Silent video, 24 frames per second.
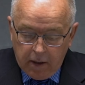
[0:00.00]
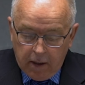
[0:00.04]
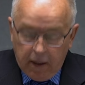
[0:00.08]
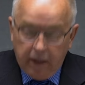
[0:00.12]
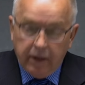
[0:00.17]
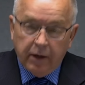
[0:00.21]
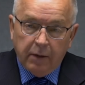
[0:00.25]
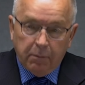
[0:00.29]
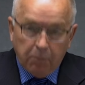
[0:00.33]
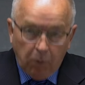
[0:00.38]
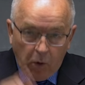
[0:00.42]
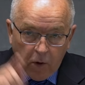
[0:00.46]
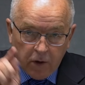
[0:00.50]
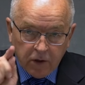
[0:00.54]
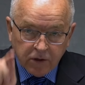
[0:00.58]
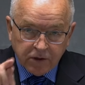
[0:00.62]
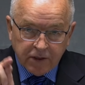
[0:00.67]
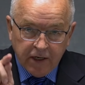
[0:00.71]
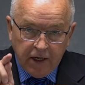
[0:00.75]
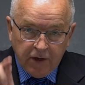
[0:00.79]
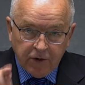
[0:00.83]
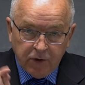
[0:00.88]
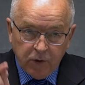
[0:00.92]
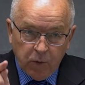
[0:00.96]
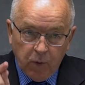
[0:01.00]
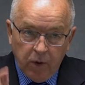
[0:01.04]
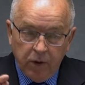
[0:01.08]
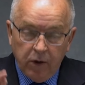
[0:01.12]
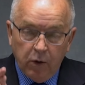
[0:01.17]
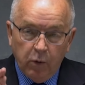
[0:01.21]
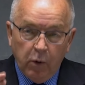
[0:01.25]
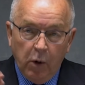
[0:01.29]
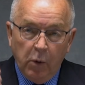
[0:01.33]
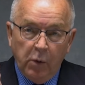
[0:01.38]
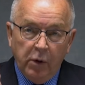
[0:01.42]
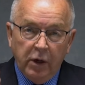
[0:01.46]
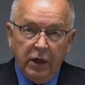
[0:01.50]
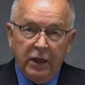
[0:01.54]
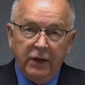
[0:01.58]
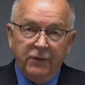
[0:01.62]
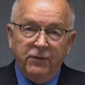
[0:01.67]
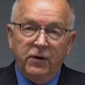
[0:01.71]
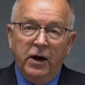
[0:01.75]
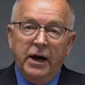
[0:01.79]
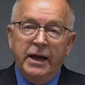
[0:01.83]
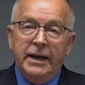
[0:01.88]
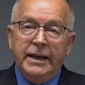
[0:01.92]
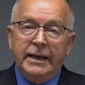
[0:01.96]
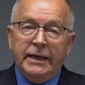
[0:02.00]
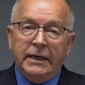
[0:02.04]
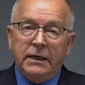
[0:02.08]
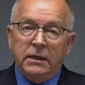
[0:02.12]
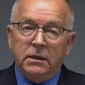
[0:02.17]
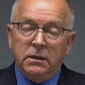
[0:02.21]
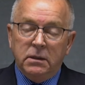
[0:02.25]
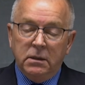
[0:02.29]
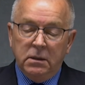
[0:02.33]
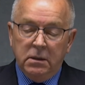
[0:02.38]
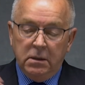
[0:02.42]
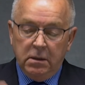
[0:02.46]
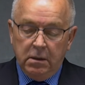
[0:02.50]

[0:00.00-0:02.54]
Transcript: And it boils down to whether we're really fighting it.